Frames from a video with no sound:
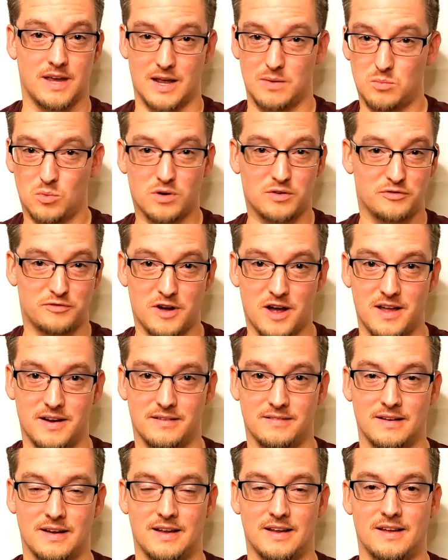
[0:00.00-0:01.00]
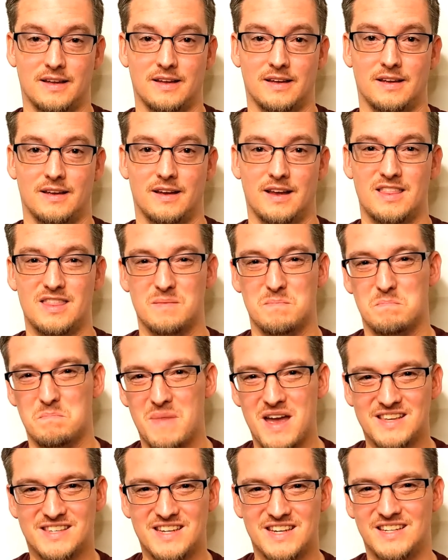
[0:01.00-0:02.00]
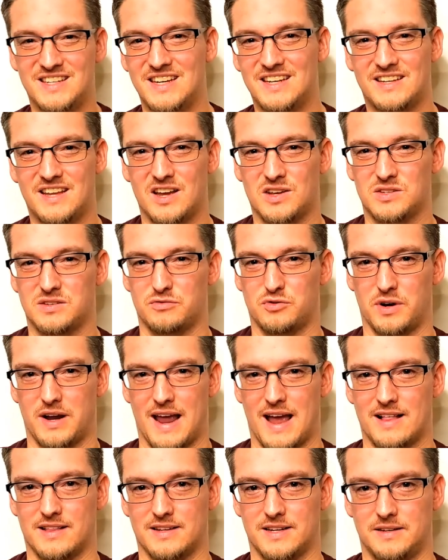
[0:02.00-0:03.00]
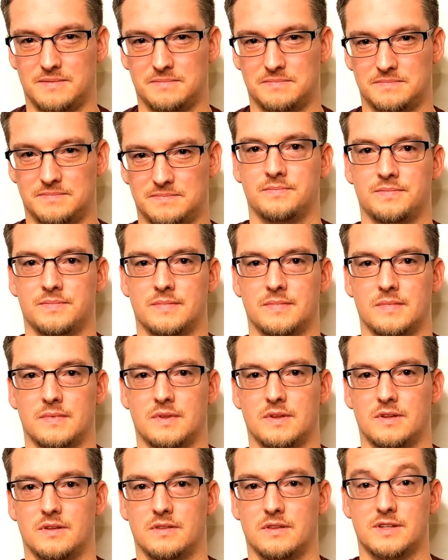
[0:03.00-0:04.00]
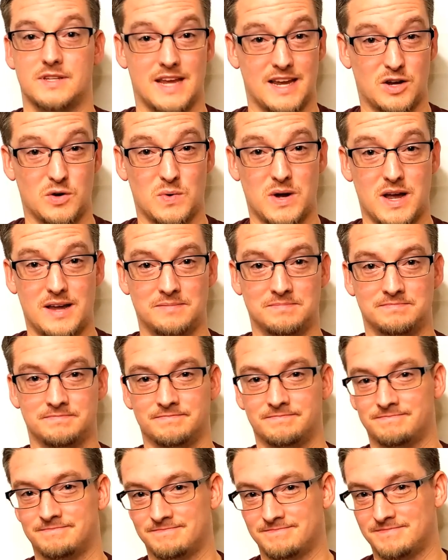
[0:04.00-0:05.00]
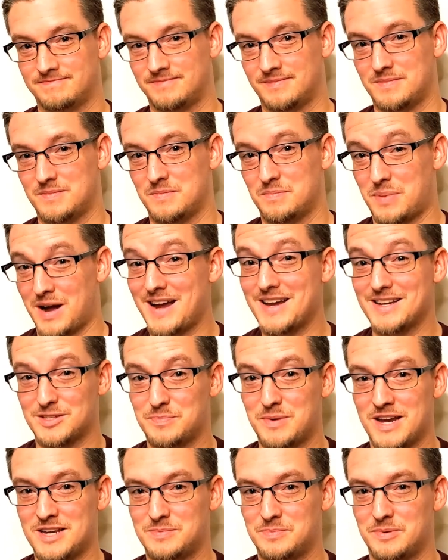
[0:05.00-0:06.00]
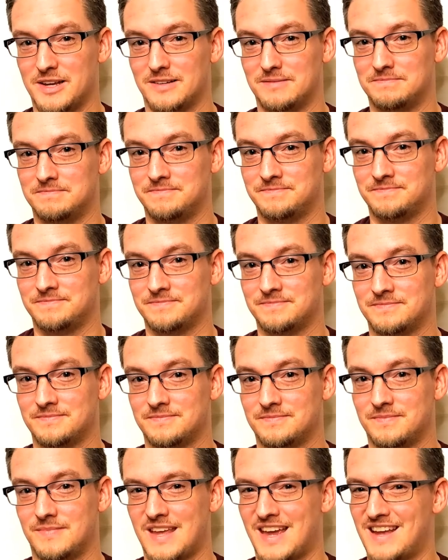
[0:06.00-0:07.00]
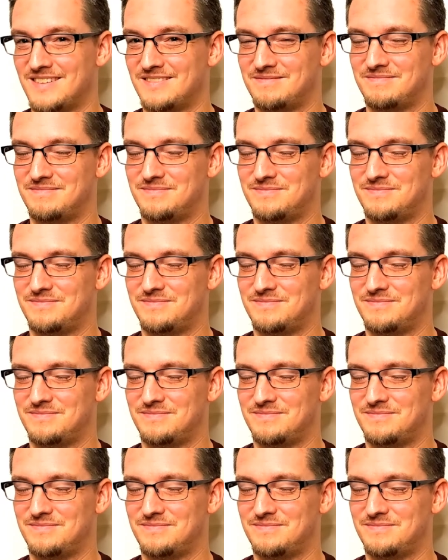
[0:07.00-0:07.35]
and more fun in the messy details of reality. The takeaway? Buy a space pen and